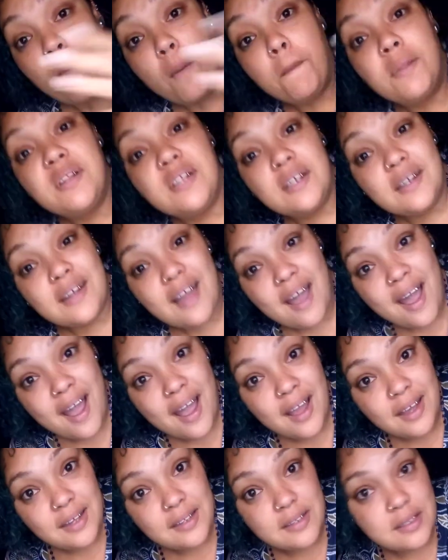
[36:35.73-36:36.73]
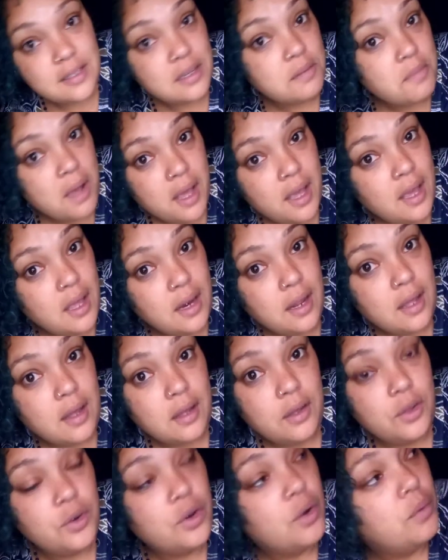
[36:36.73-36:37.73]
But the guy is in my area,
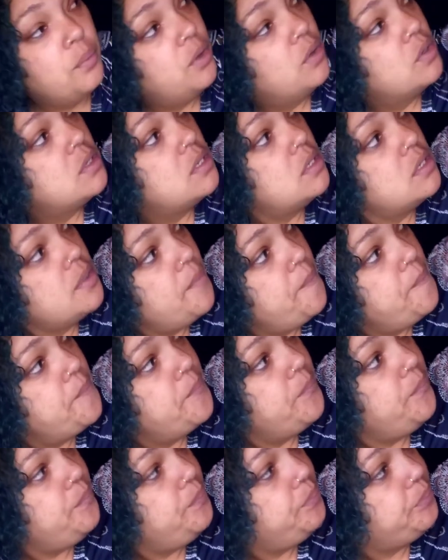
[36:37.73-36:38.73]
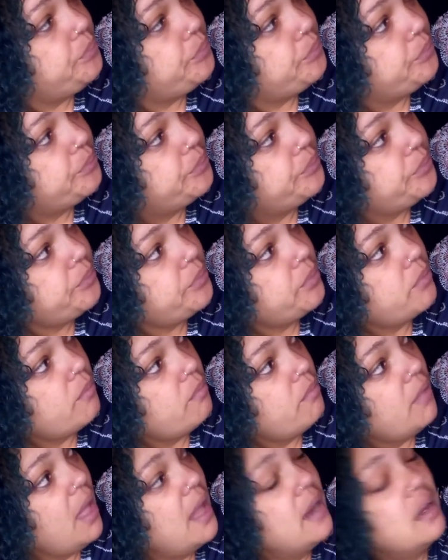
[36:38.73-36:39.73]
you know, because
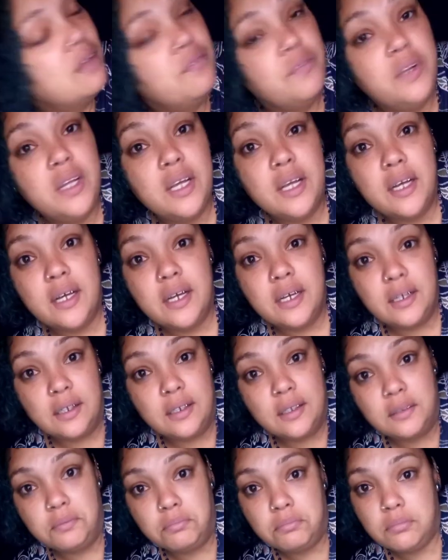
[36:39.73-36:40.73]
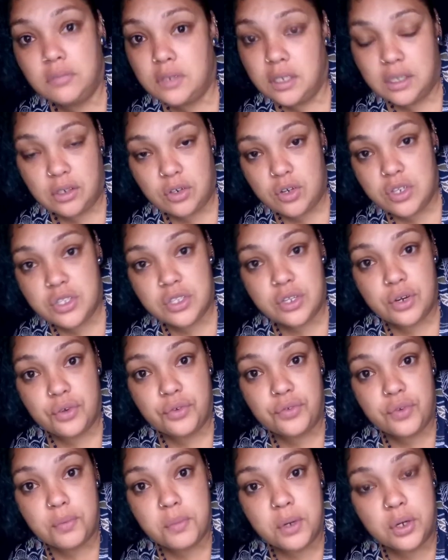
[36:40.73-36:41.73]
I live near across the
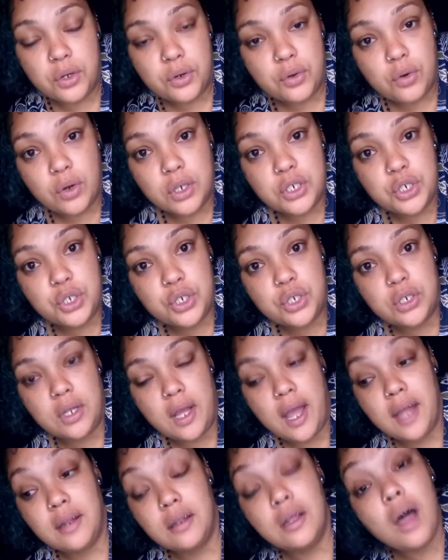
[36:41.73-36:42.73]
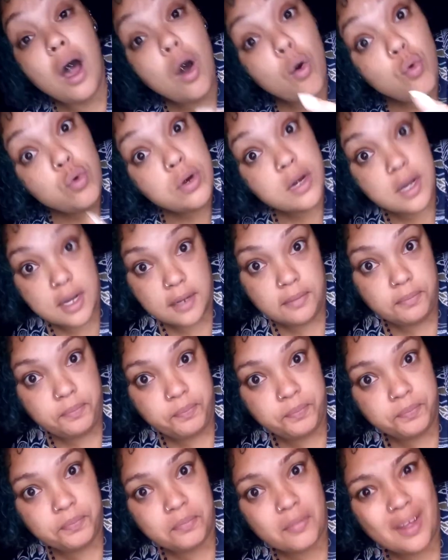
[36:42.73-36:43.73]
road from a garage. And the owner,
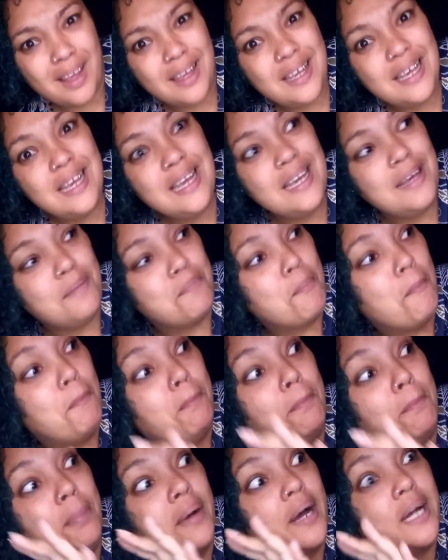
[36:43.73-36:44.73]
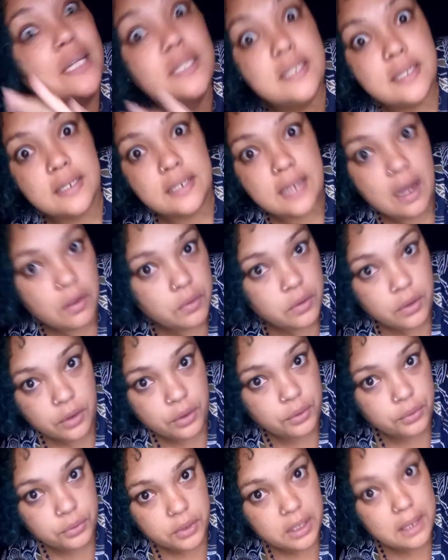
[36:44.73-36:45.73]
he burnt it down the
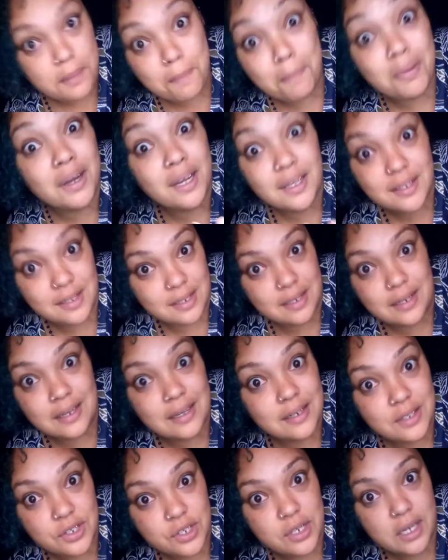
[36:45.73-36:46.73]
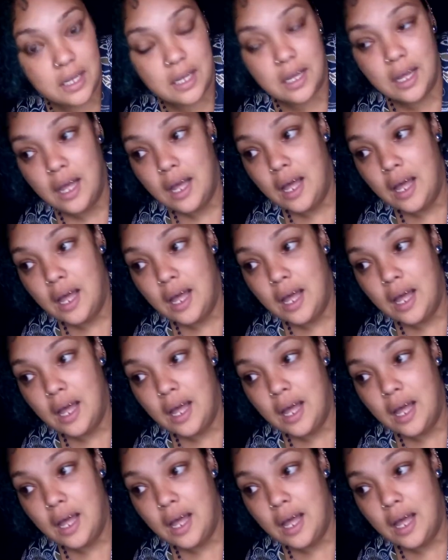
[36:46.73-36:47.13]
road. He burnt it literally.